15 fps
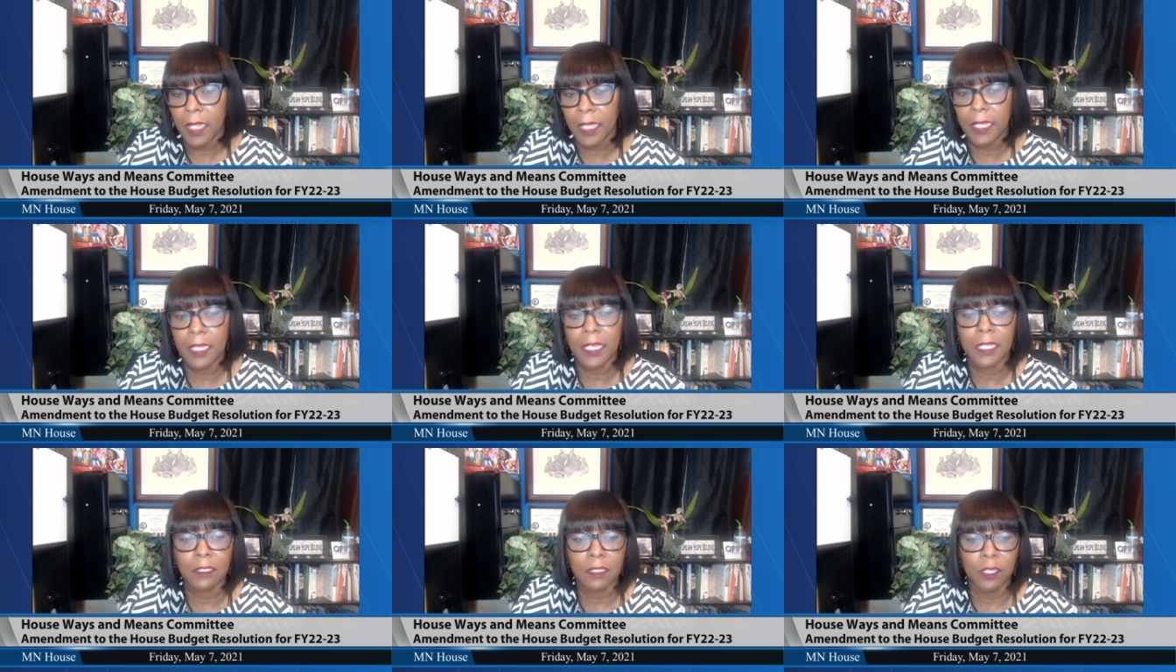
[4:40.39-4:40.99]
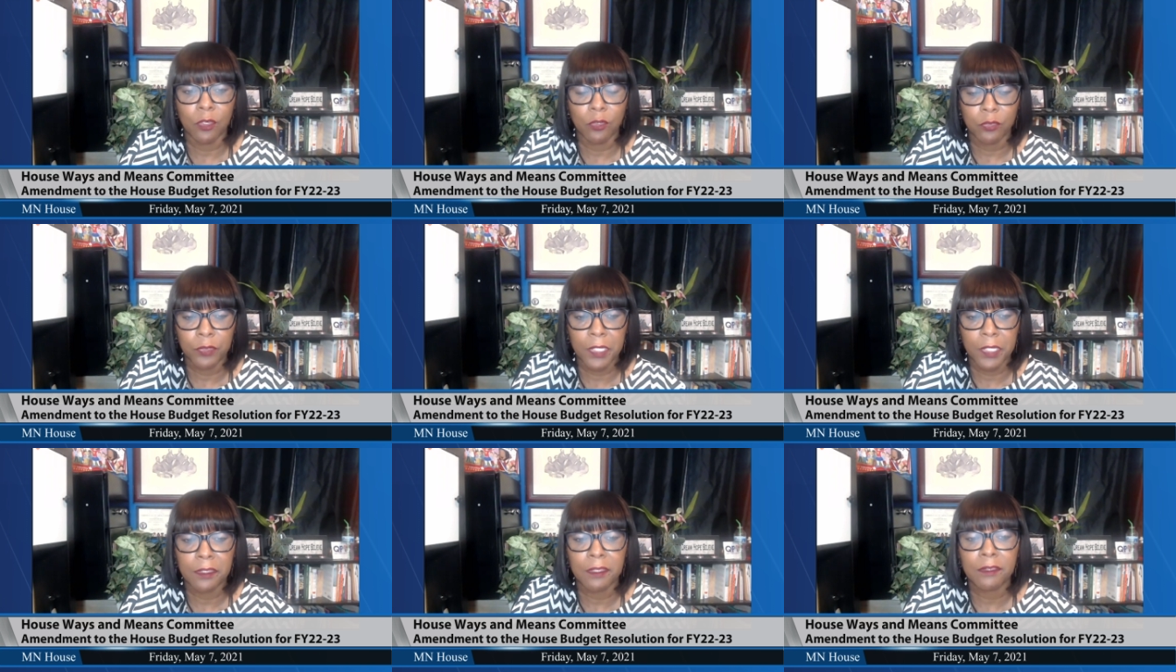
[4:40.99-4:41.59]

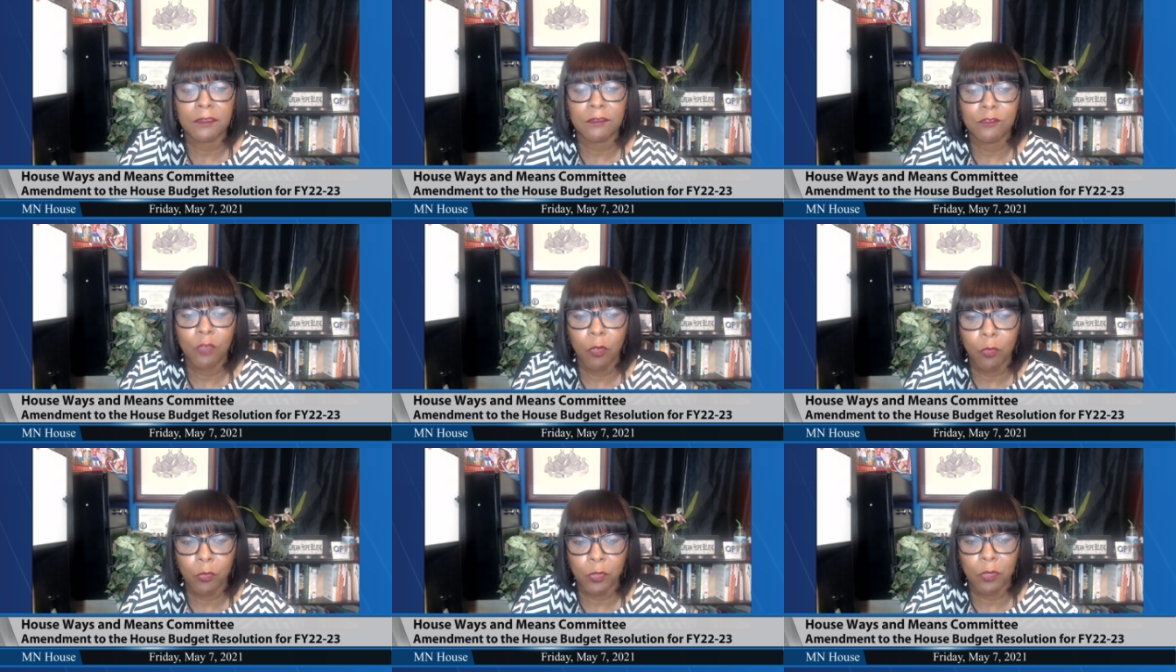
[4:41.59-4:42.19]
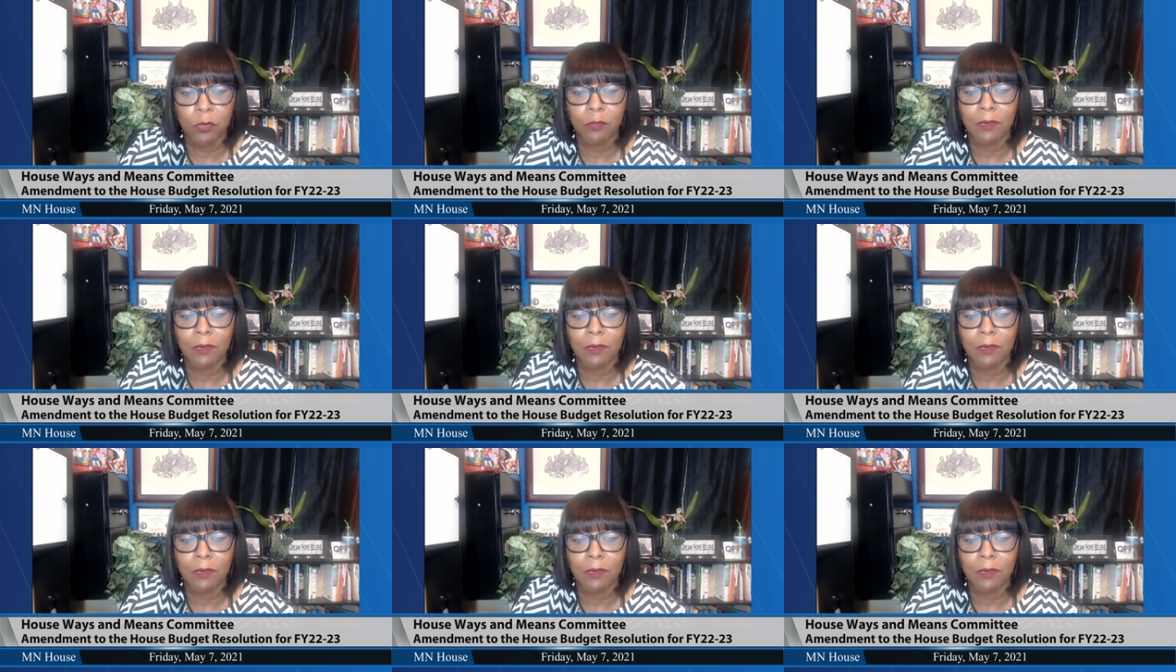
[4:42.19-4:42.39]
general